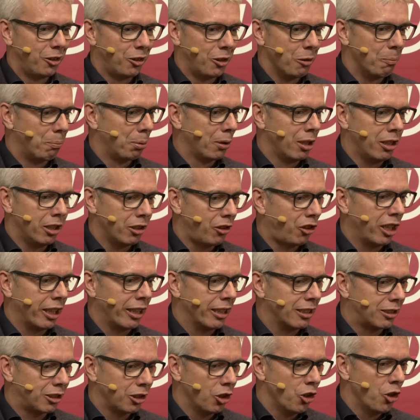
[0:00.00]
the brilliant thing.
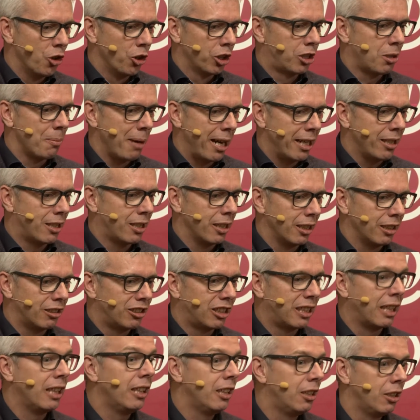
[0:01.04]
It's automating
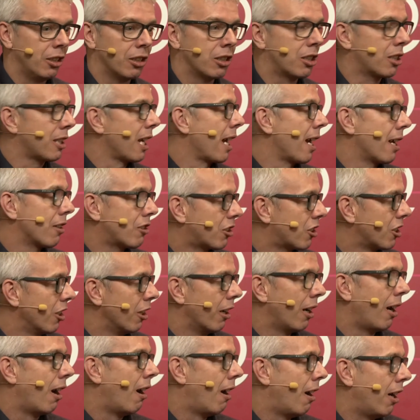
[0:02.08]
tedious tasks
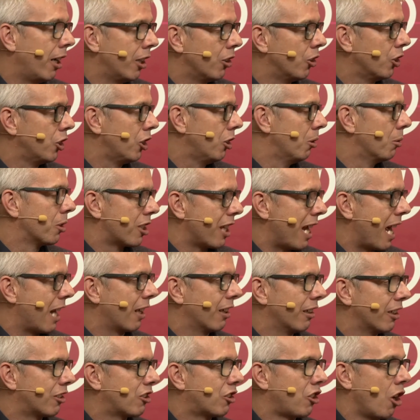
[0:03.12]
that I or you as an
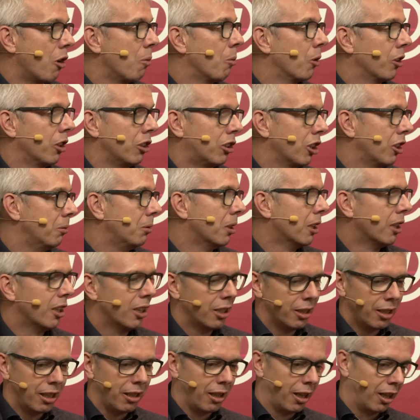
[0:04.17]
analyst don't want to do.
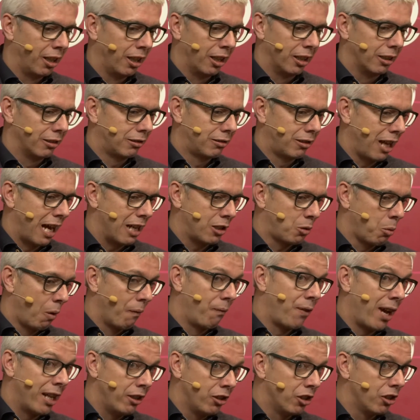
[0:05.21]
I think that's what
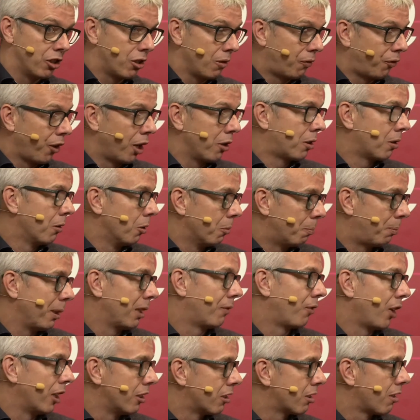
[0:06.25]
vendors are focused, or
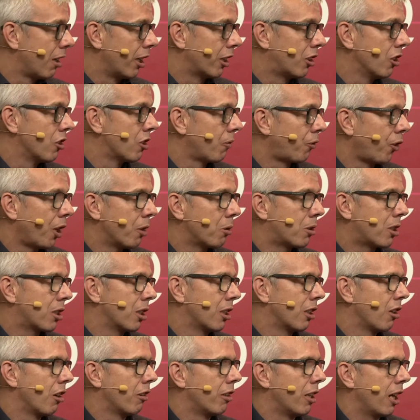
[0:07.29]
big vendors like us are
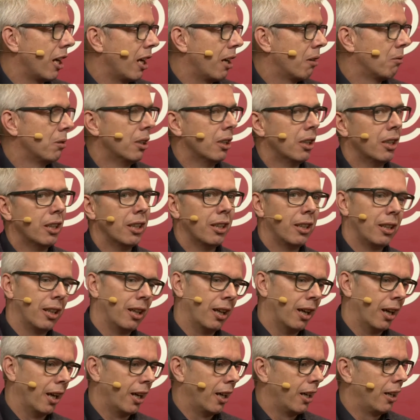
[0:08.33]
focusing on now.
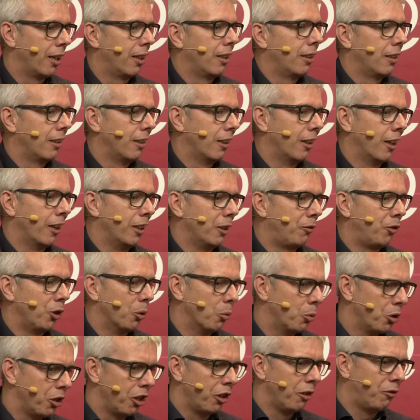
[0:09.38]
And if
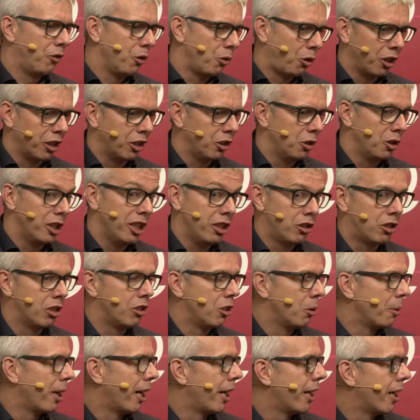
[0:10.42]
you think you need to
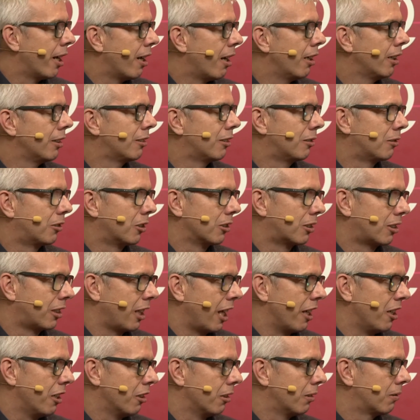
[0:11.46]
do AI, just
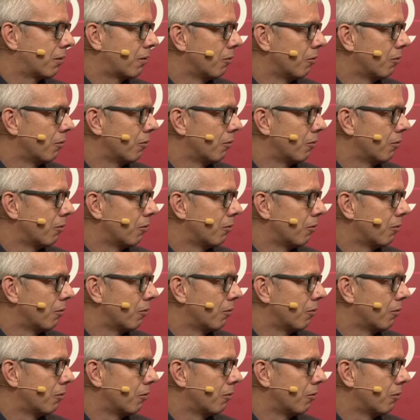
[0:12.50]
get your